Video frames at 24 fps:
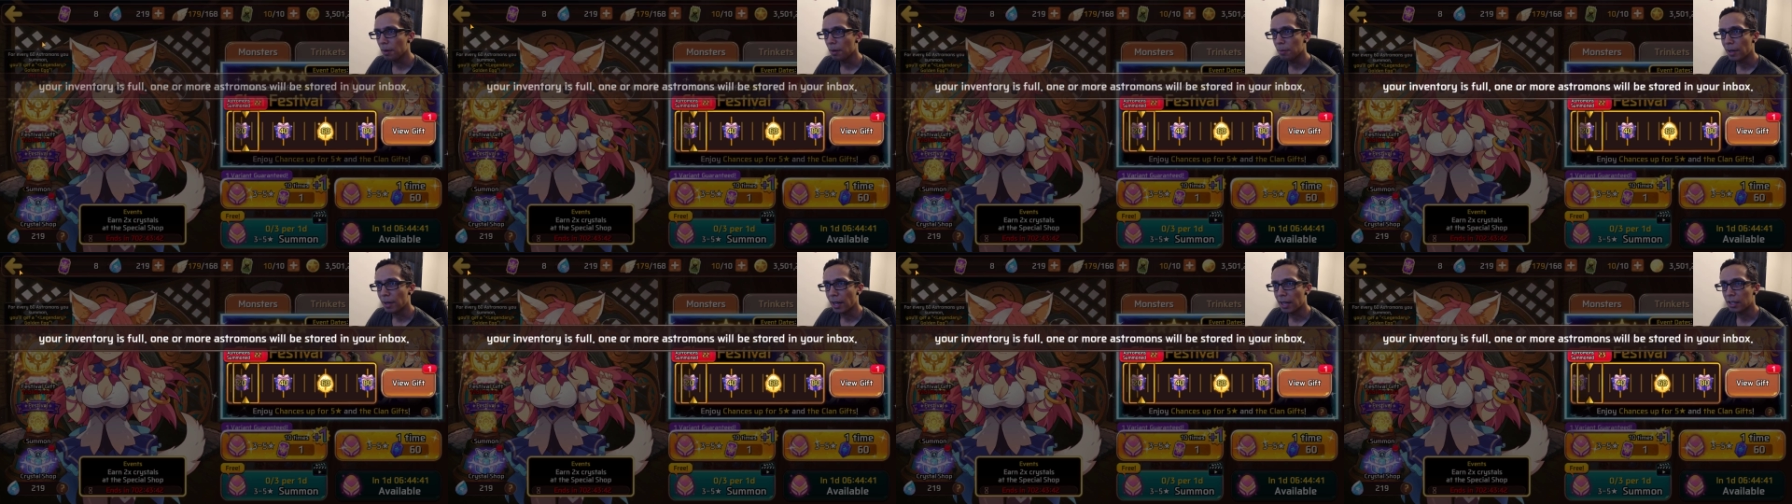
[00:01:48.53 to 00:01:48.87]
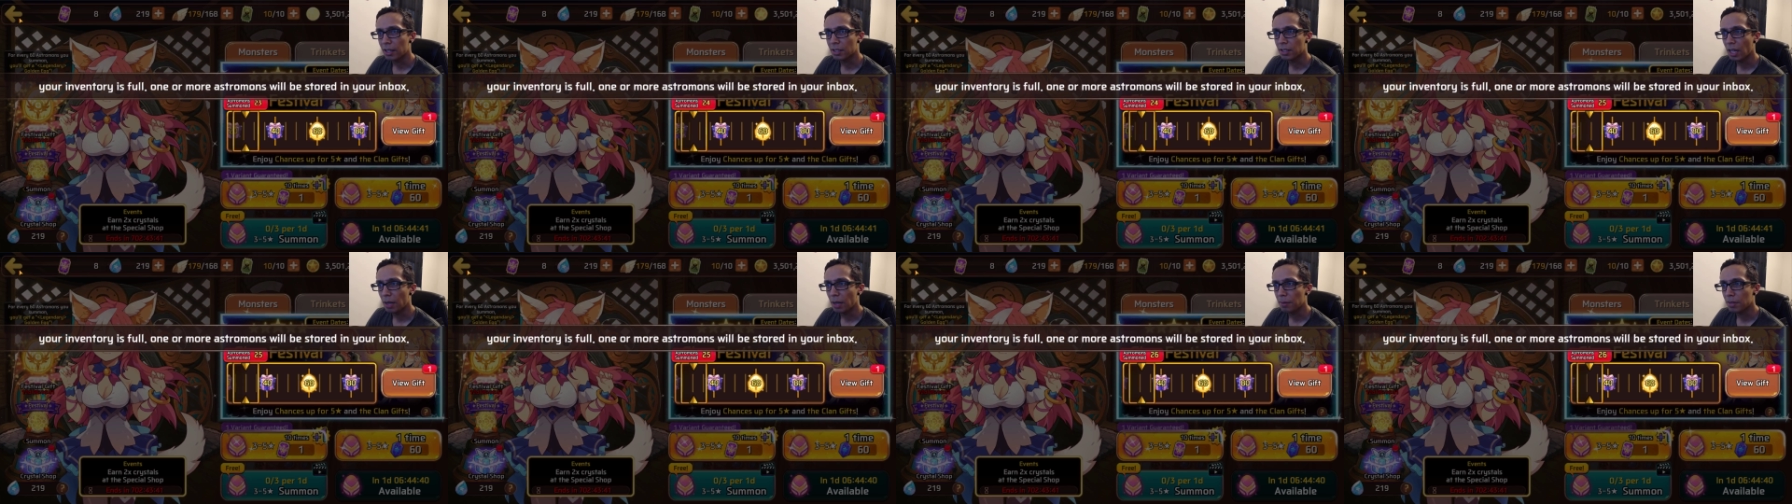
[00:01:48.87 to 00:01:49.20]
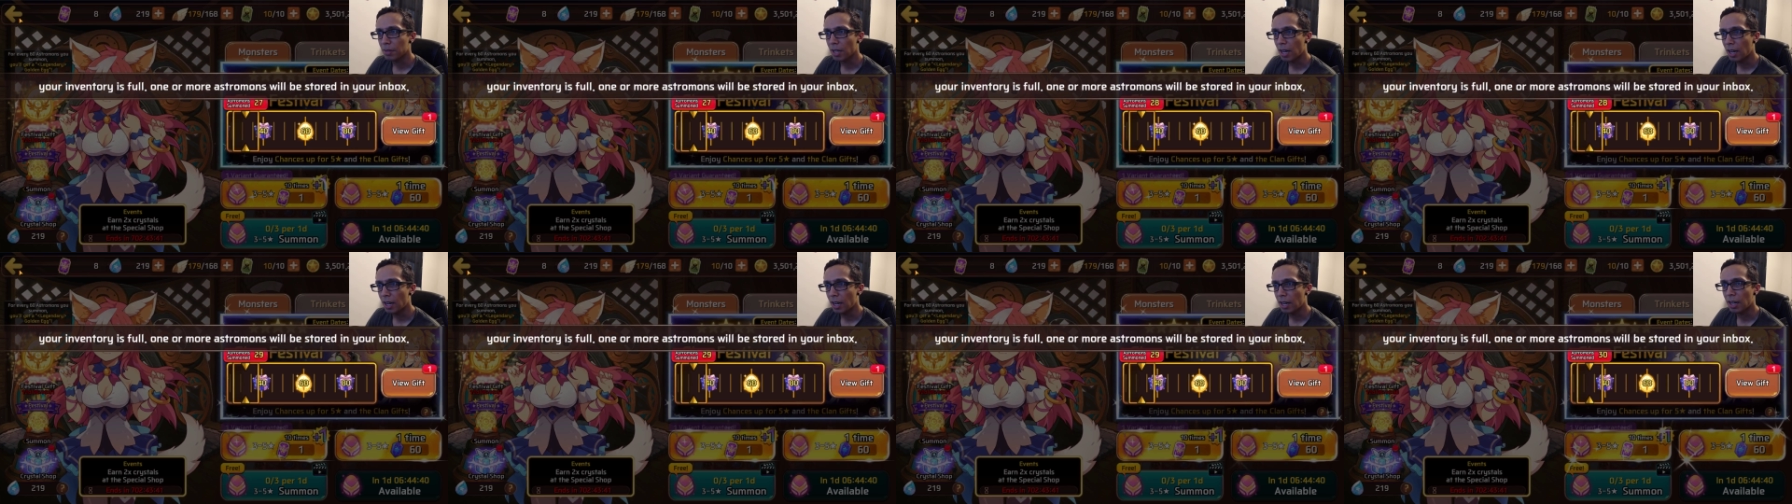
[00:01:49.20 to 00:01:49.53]
but at the same
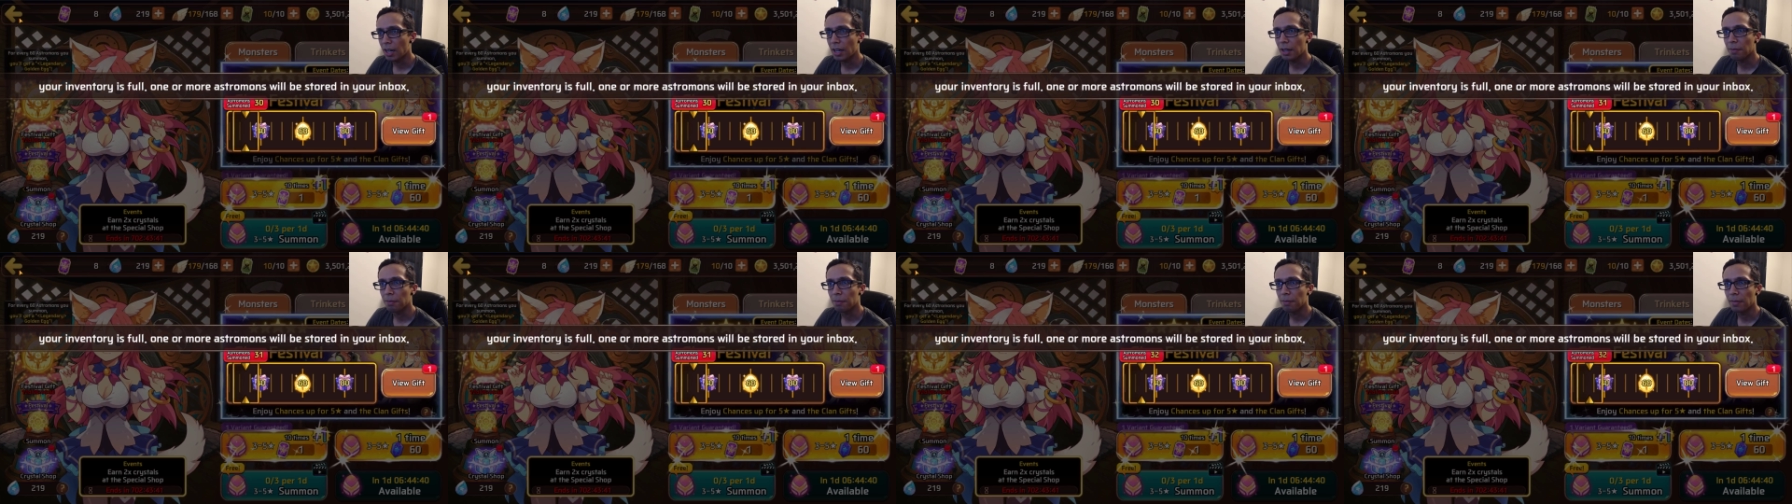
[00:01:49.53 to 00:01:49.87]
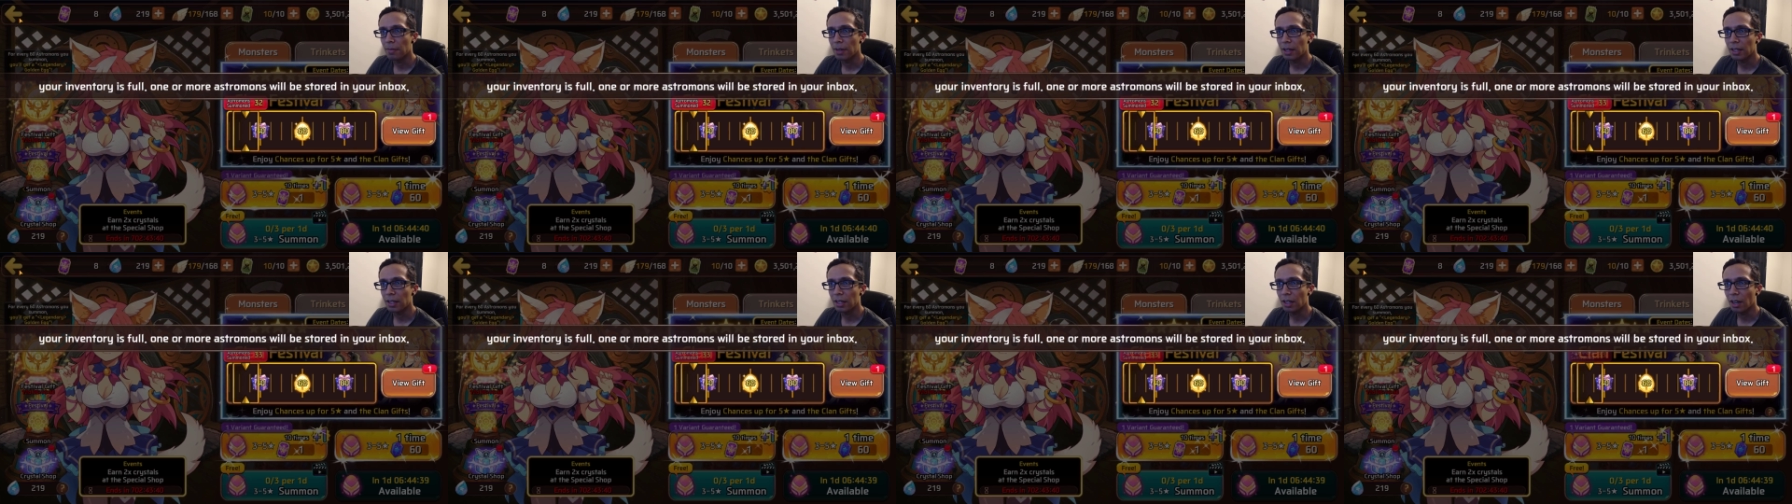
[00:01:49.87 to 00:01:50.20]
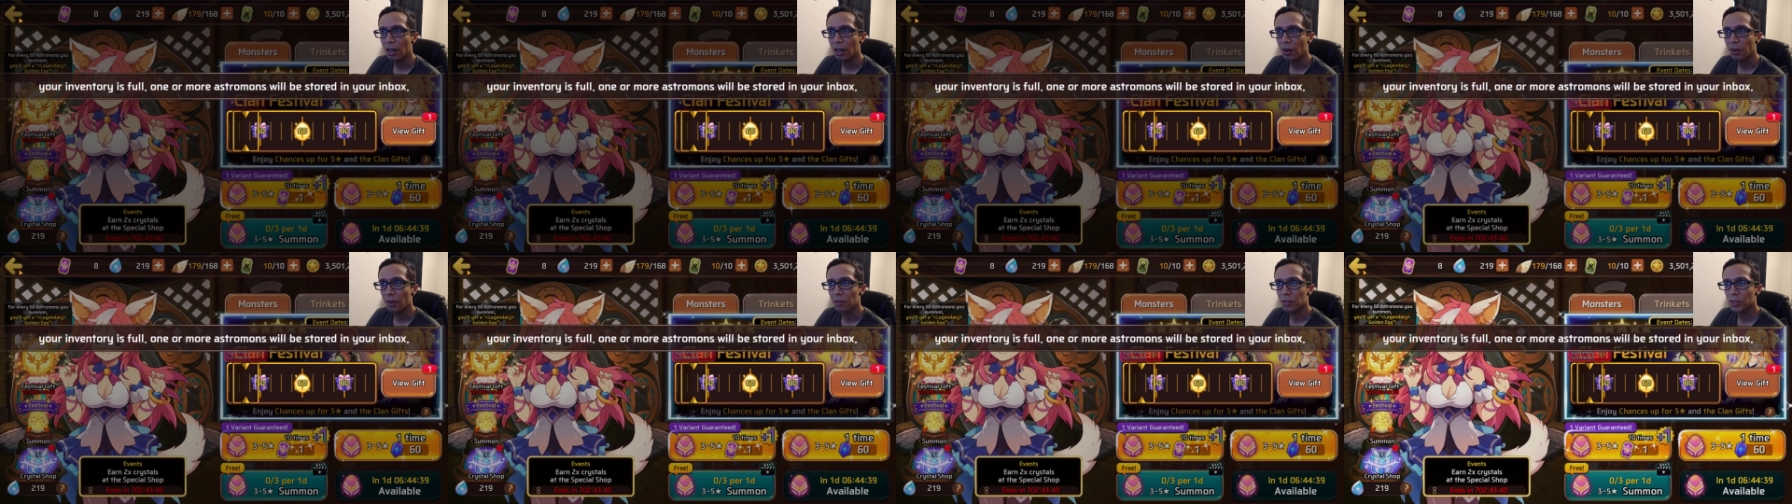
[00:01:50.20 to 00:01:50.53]
time, you
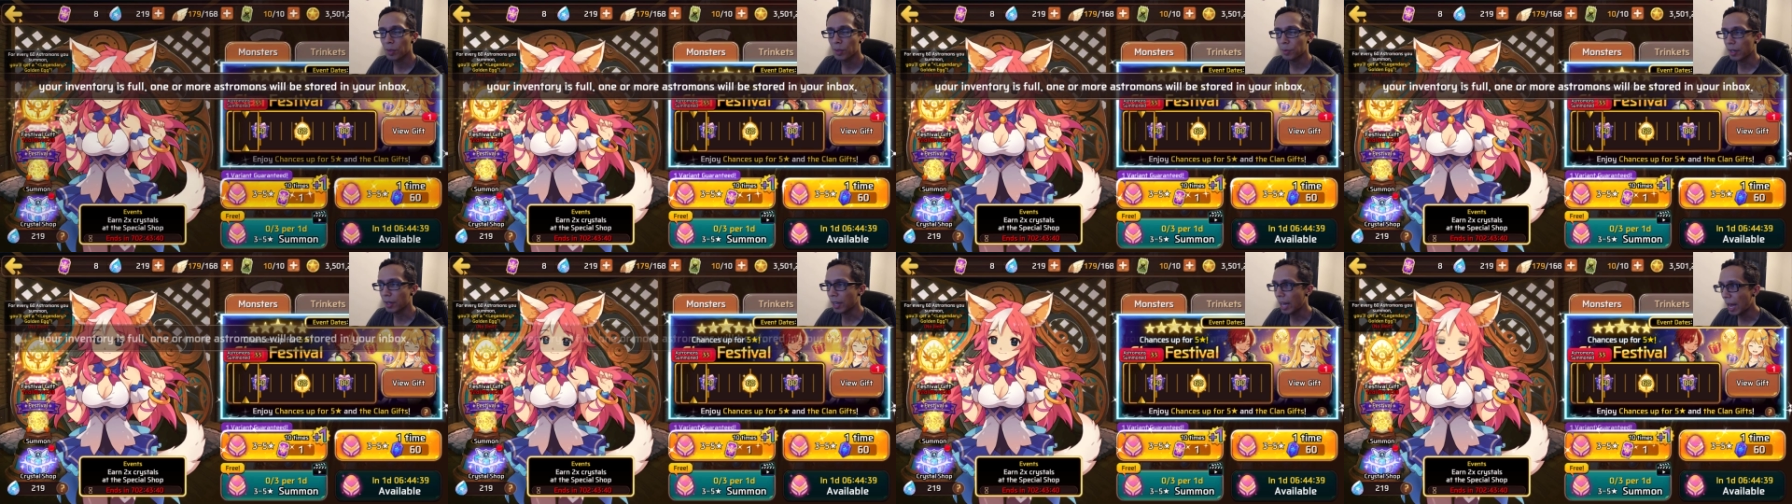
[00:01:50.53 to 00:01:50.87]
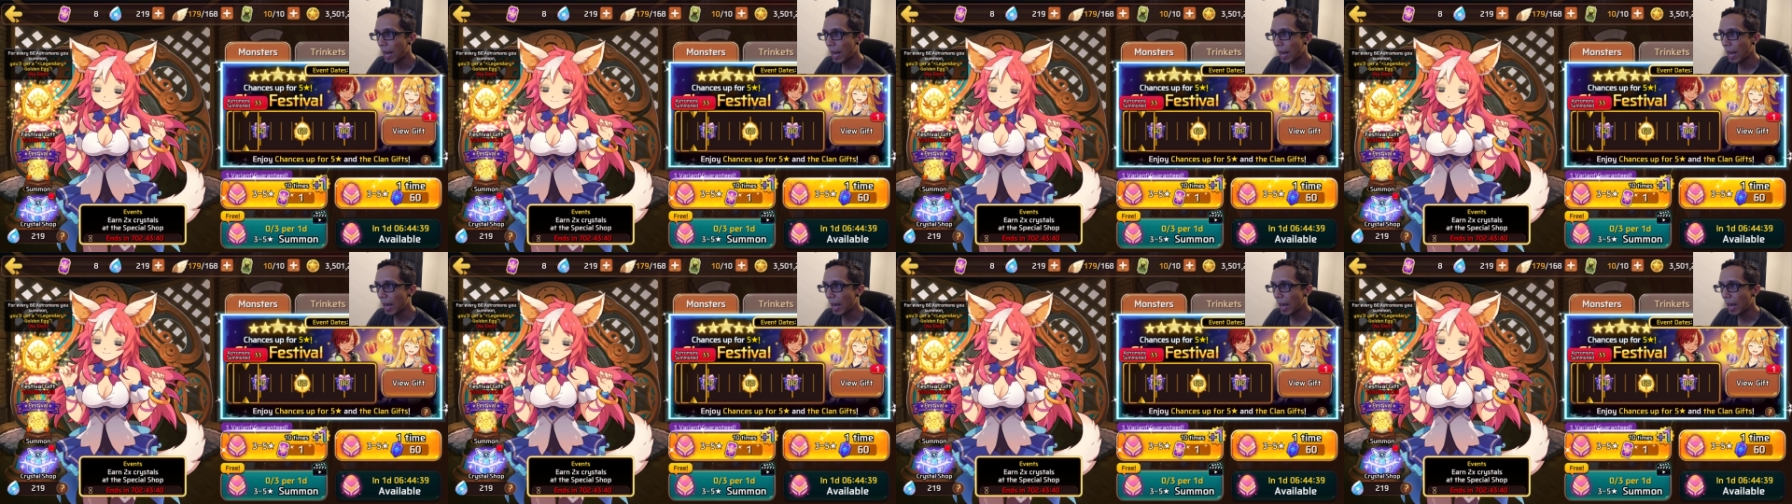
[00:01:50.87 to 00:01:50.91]
know, if something